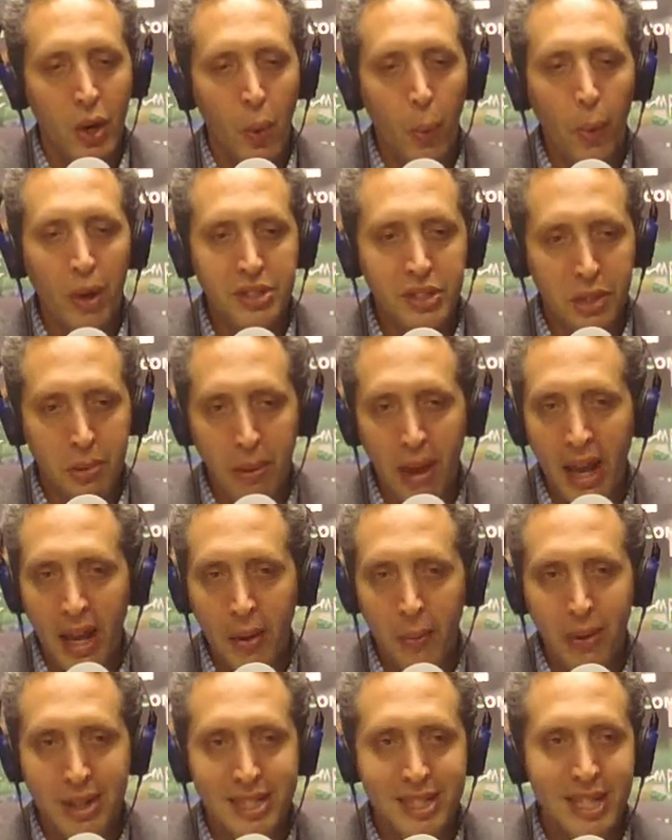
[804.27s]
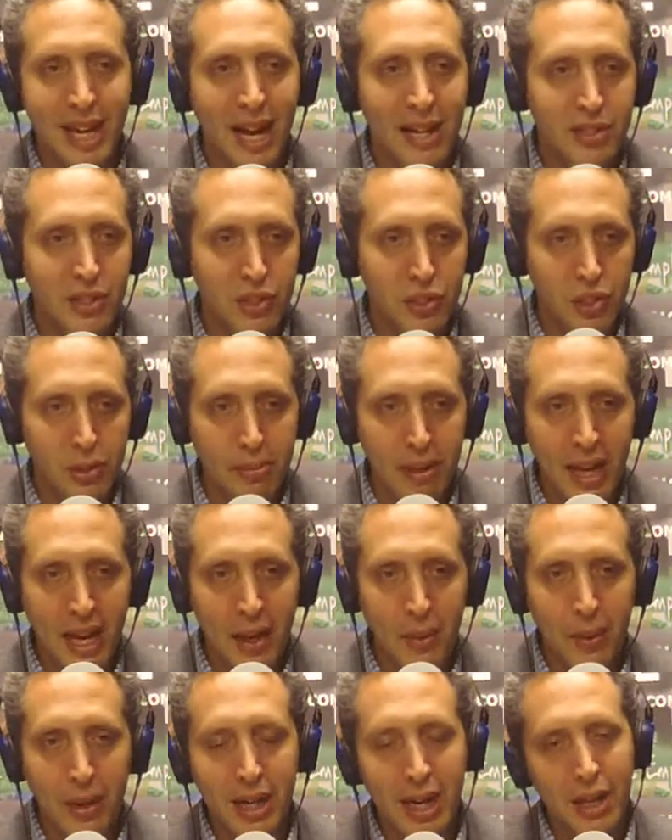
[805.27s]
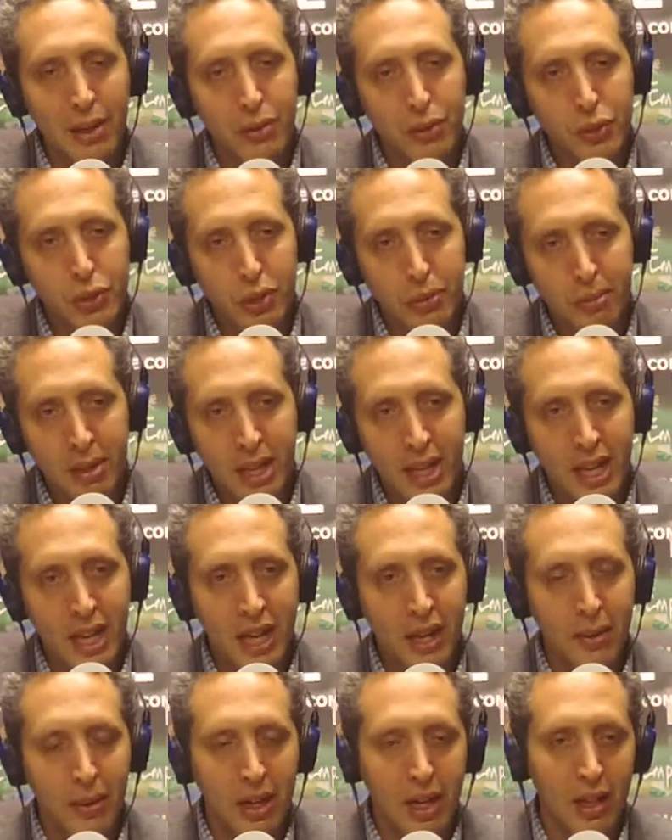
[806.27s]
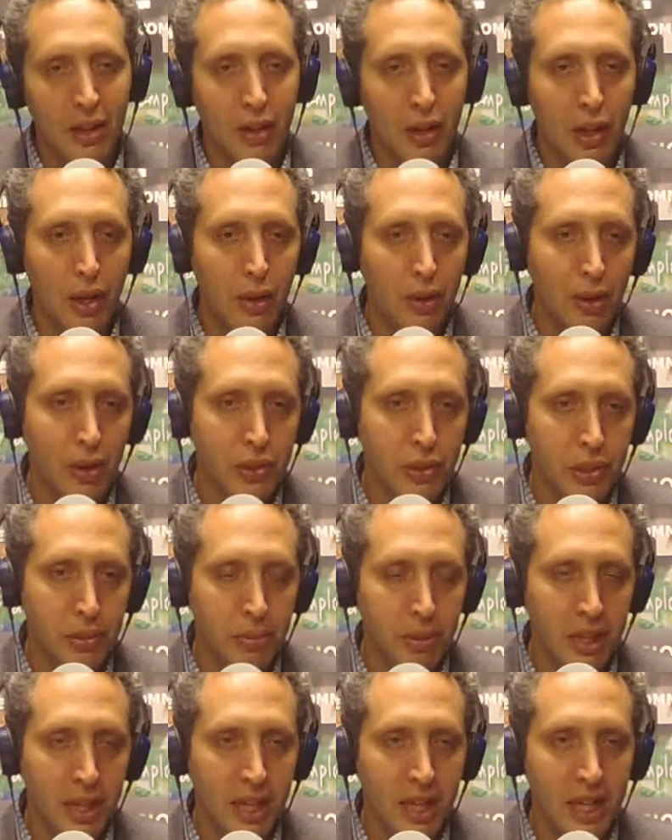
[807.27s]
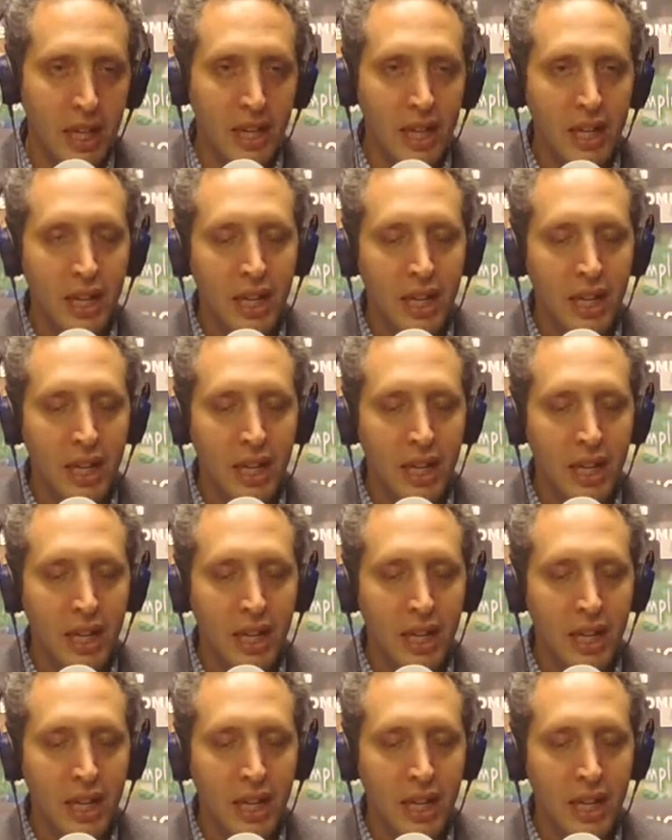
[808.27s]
what to make, what sizes to make, what colors to make, what color your logo should be?